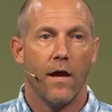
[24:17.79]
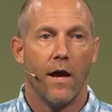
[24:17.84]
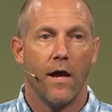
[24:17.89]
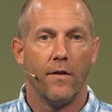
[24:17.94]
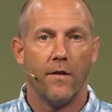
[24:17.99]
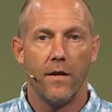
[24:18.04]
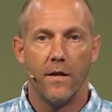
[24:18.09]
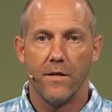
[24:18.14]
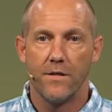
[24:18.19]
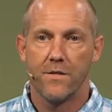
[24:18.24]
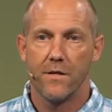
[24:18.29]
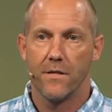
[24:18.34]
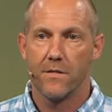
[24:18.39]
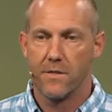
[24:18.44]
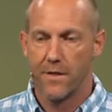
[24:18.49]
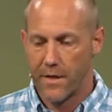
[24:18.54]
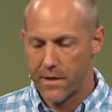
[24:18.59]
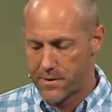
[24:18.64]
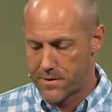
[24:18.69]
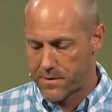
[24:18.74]
And then he
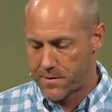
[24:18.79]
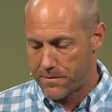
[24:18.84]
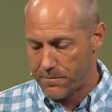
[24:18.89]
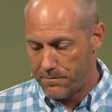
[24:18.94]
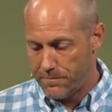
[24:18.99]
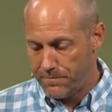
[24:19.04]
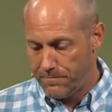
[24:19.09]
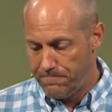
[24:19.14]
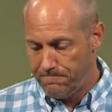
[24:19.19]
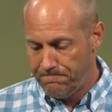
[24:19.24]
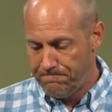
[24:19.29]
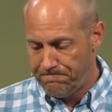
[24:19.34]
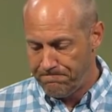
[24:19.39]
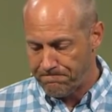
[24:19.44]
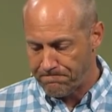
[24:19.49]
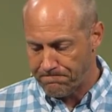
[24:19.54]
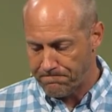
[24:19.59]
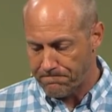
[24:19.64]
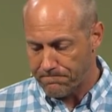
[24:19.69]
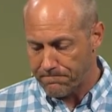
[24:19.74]
says this.
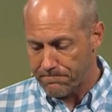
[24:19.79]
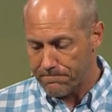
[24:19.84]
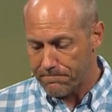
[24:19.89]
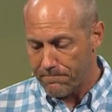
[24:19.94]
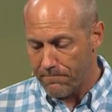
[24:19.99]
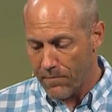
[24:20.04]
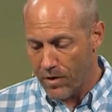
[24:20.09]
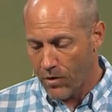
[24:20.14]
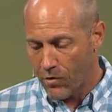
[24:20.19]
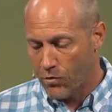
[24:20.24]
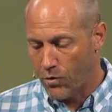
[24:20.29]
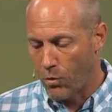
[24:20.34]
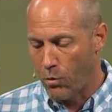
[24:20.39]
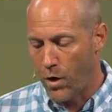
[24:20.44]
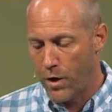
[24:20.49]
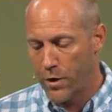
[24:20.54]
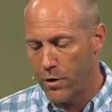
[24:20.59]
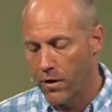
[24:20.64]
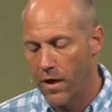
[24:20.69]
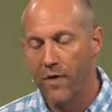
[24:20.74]
So
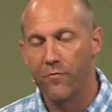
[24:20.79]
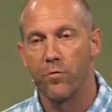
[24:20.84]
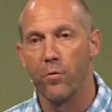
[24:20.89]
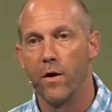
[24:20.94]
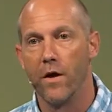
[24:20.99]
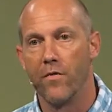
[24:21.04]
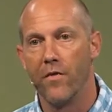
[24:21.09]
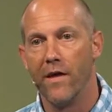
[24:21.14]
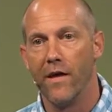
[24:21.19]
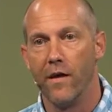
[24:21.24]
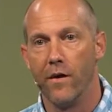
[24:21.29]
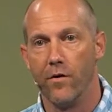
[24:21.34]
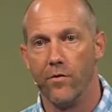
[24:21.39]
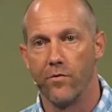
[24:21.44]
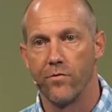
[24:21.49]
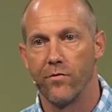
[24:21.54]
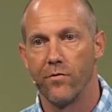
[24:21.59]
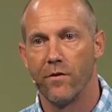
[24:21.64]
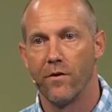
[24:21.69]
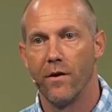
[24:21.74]
what you're left with
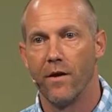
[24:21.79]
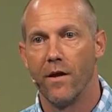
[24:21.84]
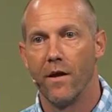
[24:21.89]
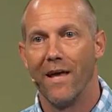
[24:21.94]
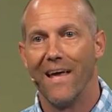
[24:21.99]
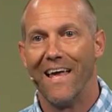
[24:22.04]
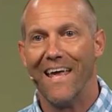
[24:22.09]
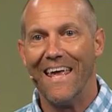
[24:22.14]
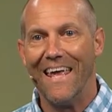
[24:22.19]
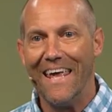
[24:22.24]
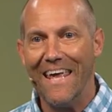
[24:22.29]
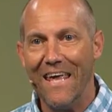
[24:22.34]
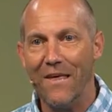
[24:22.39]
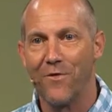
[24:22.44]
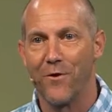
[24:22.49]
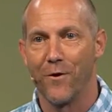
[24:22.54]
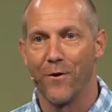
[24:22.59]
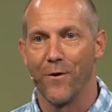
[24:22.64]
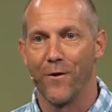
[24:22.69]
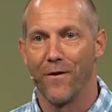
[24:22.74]
is
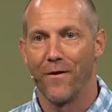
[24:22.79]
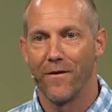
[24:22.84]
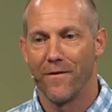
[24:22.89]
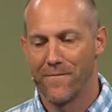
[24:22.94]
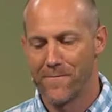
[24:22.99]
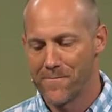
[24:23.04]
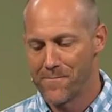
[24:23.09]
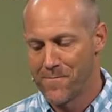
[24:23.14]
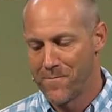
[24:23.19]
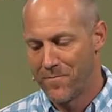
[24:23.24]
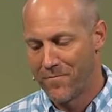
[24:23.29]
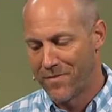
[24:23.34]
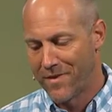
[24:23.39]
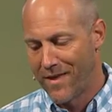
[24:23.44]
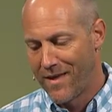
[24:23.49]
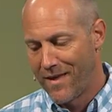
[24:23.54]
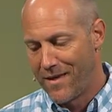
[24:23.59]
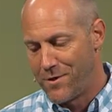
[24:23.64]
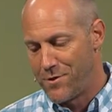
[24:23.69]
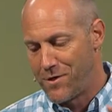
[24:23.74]
either
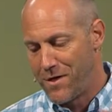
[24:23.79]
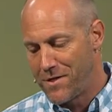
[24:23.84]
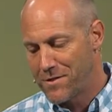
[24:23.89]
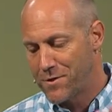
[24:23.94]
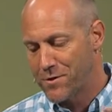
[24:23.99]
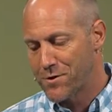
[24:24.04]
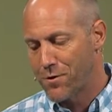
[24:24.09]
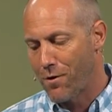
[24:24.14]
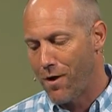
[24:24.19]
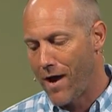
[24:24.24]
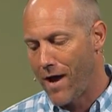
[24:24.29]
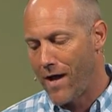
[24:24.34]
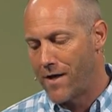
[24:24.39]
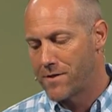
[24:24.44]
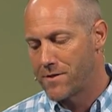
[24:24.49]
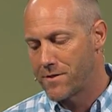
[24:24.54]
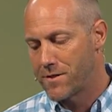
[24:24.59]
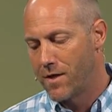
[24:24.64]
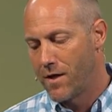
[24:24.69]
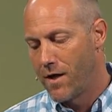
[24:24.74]
Jesus
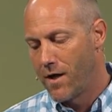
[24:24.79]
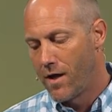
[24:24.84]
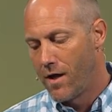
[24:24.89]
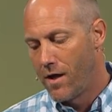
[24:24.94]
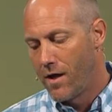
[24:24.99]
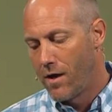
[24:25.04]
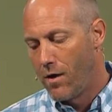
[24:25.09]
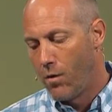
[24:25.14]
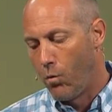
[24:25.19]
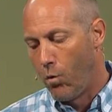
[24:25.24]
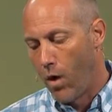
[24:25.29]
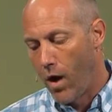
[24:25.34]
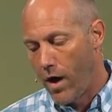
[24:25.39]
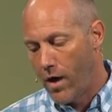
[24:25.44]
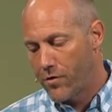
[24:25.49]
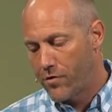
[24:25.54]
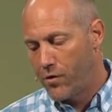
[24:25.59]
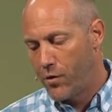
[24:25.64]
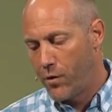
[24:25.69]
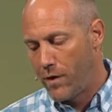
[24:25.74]
Christ
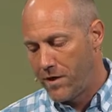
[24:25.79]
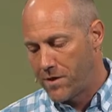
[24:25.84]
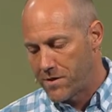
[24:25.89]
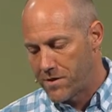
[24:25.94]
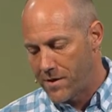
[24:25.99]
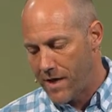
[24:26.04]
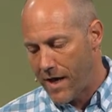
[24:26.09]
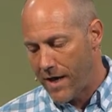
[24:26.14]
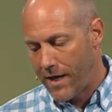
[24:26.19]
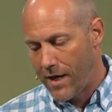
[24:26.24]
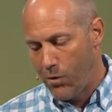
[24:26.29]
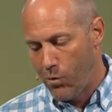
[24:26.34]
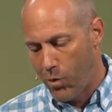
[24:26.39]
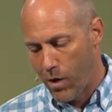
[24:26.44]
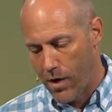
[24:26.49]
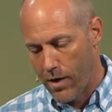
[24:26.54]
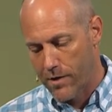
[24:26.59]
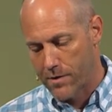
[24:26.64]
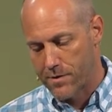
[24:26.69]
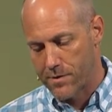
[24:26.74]
was who he said he
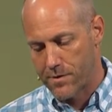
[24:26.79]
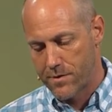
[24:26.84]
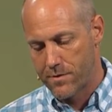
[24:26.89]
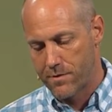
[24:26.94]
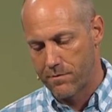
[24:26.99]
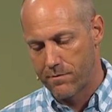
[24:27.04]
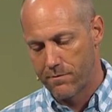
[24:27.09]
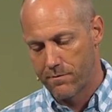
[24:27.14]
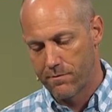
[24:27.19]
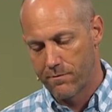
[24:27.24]
was,